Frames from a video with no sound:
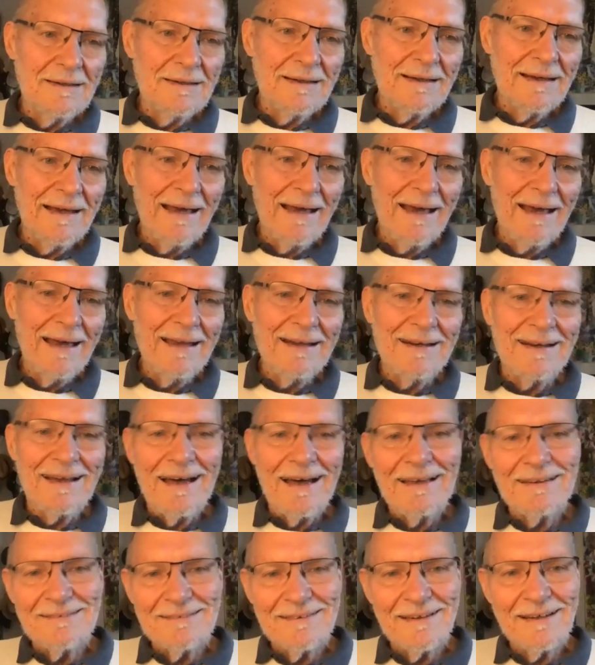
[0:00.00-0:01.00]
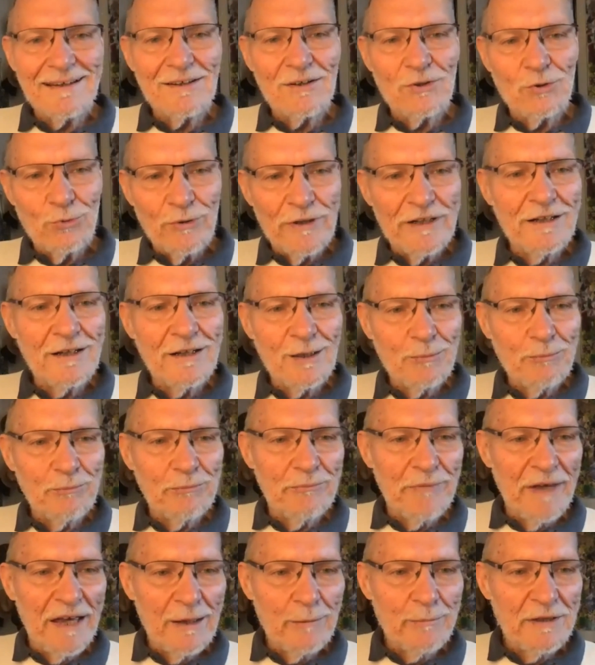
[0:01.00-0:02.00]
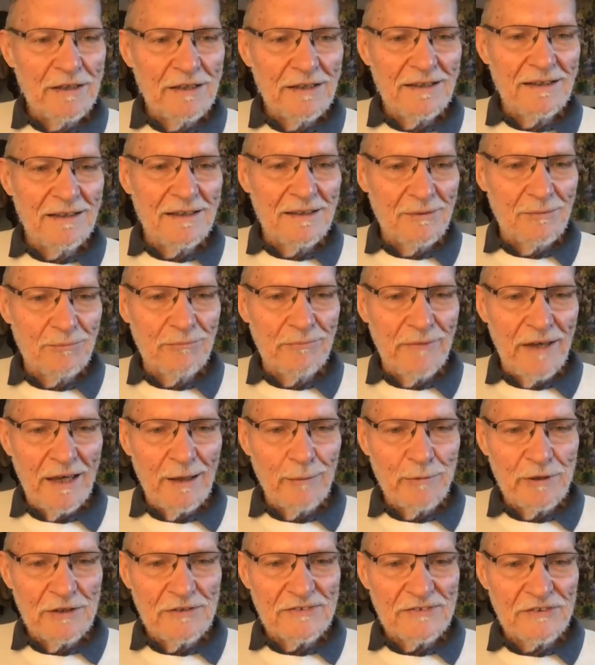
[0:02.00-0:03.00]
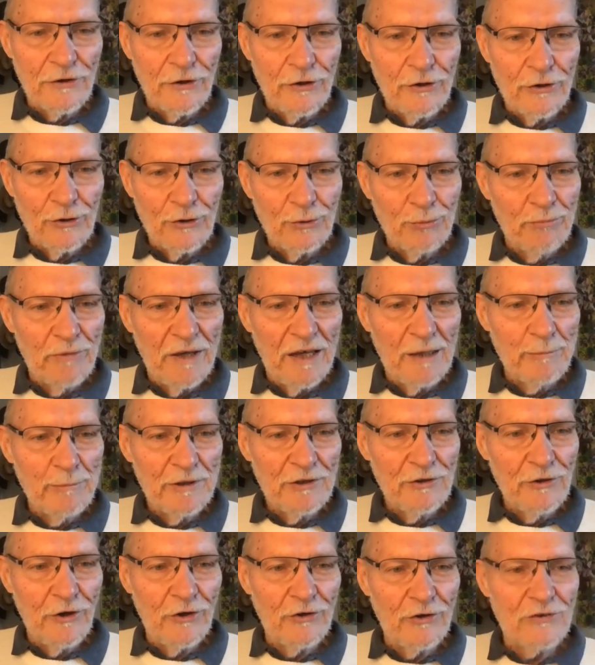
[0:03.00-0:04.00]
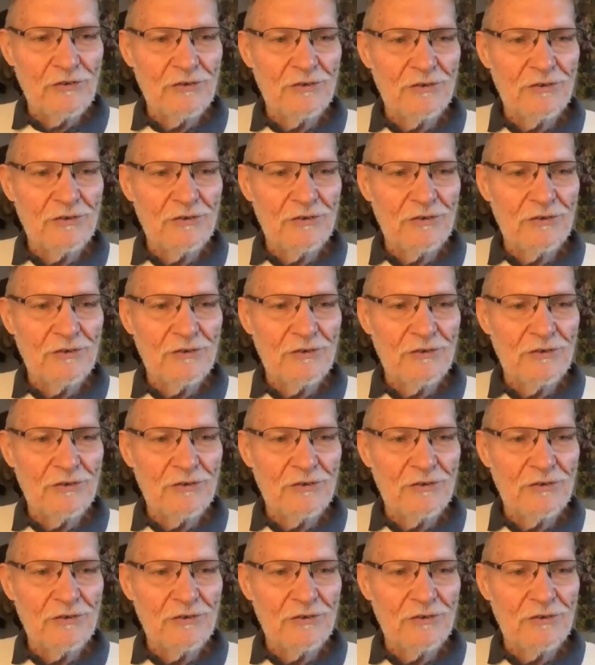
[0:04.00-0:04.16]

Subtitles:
And I think, well, maybe so, maybe not.